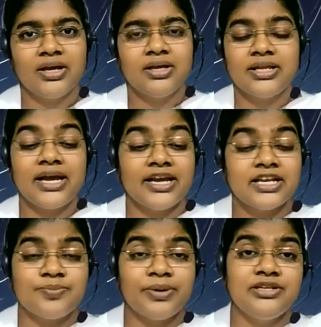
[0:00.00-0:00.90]
The
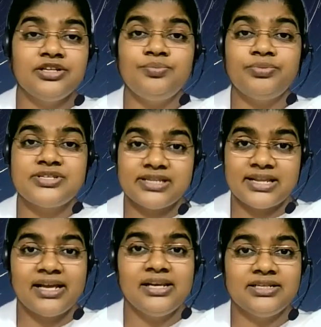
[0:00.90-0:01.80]
expected
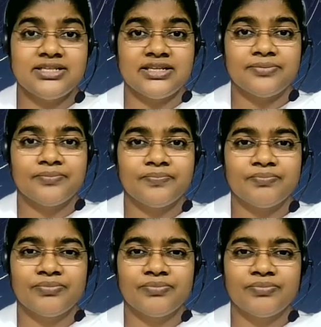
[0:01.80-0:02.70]
personality
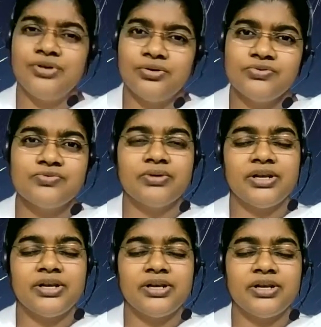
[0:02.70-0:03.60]
is
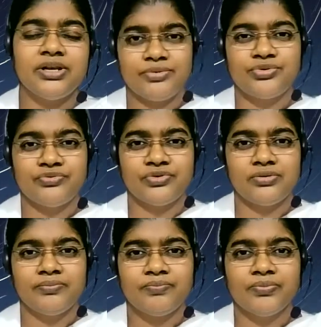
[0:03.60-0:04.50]
usually very
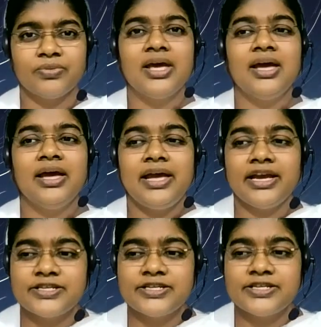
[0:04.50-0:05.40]
beautiful.
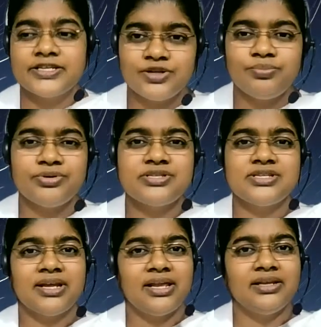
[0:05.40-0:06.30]
Expected
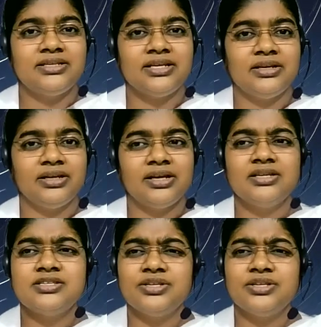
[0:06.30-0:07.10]
personality is